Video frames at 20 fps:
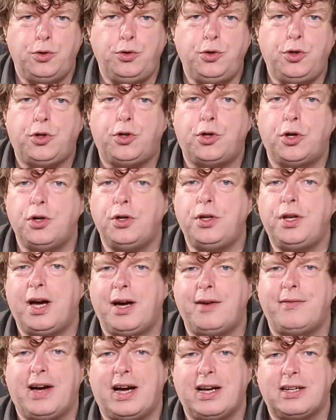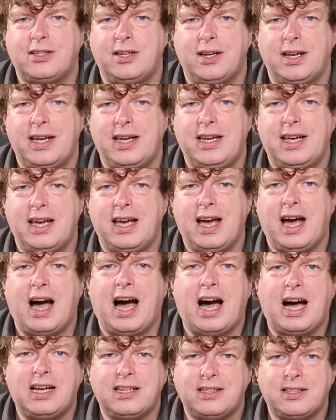You could have actually
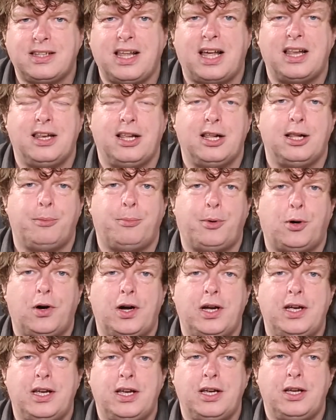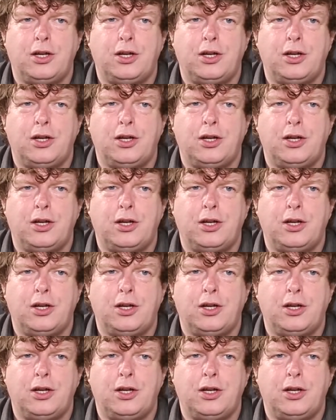asked that little boy